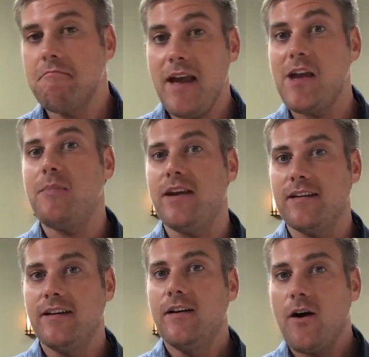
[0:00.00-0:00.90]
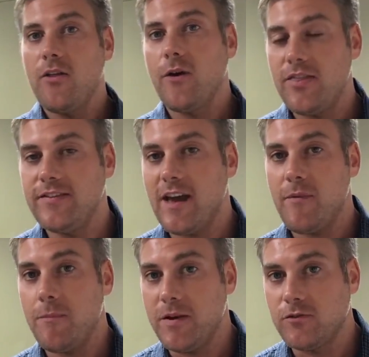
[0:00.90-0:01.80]
Maybe. Although I think that
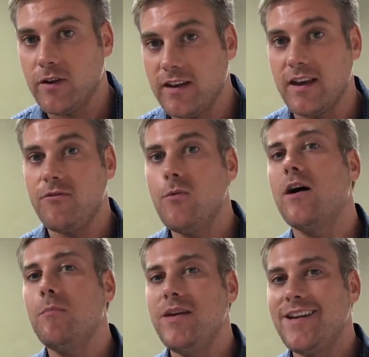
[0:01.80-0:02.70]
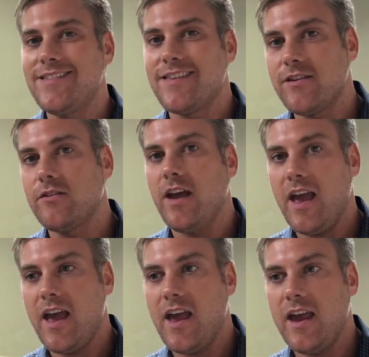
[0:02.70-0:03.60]
may be tricky. If you want to be considered
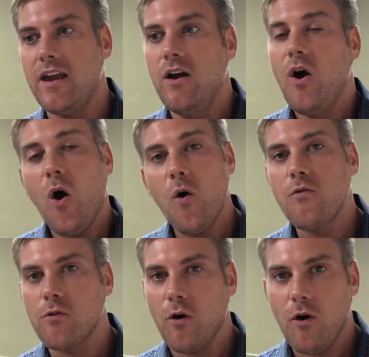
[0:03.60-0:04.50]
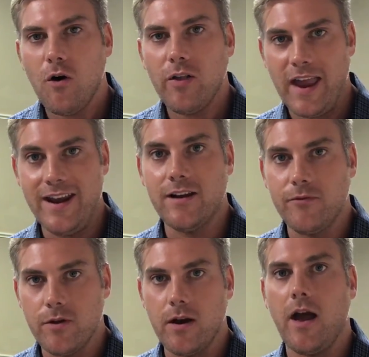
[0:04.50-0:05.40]
a overall
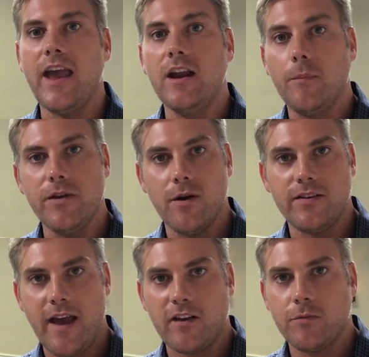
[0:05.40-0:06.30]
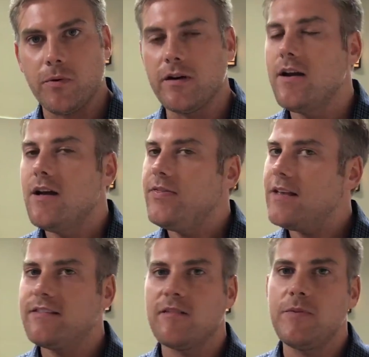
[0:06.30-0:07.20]
AWS expert,
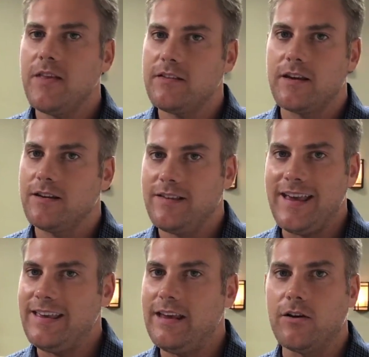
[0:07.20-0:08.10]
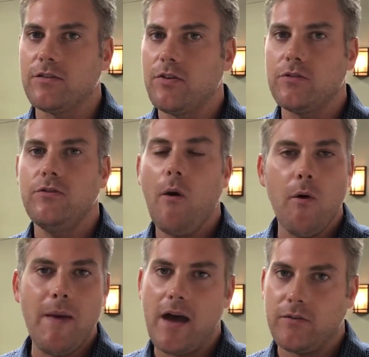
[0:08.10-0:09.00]
that's something that's going to take years. And there's no
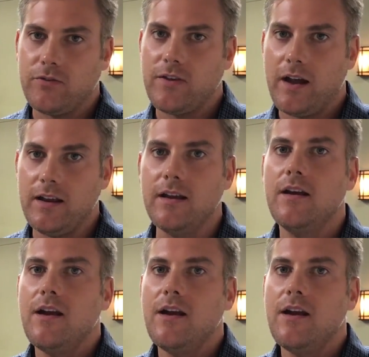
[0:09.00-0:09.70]
amount of study